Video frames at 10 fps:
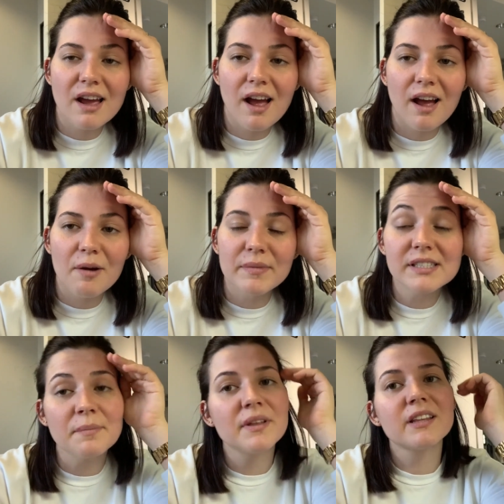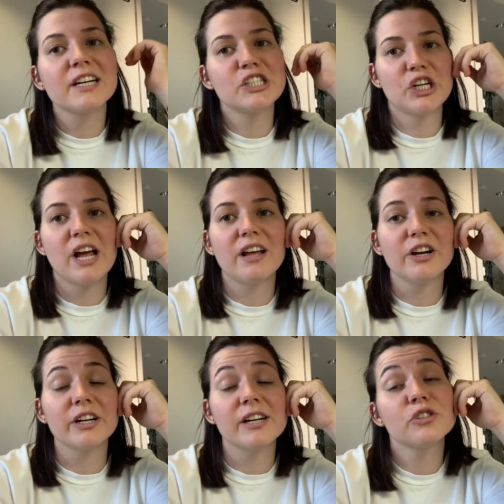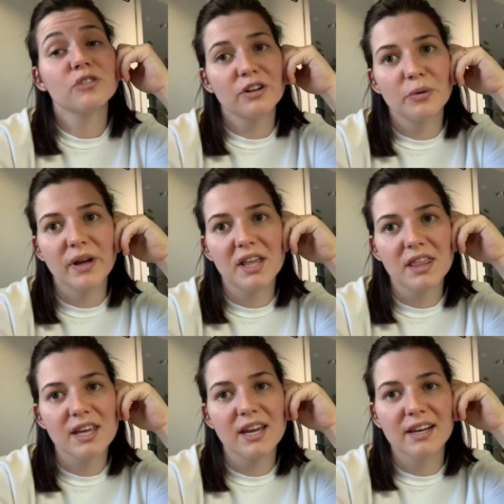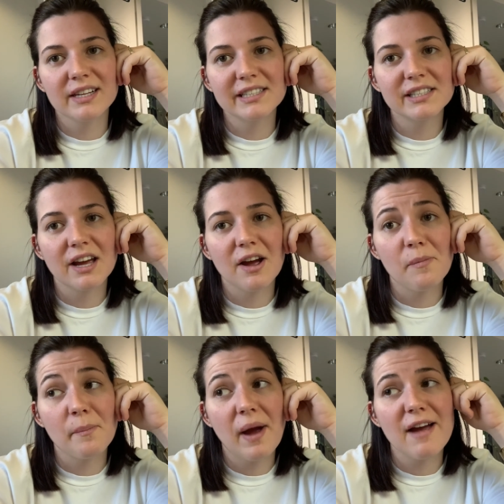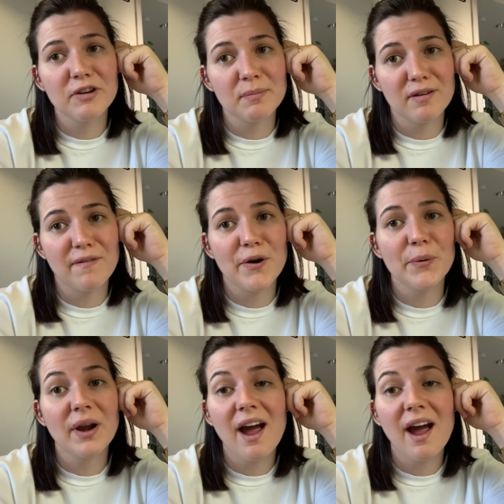um, is something that I or I struggle with is um, having my phone.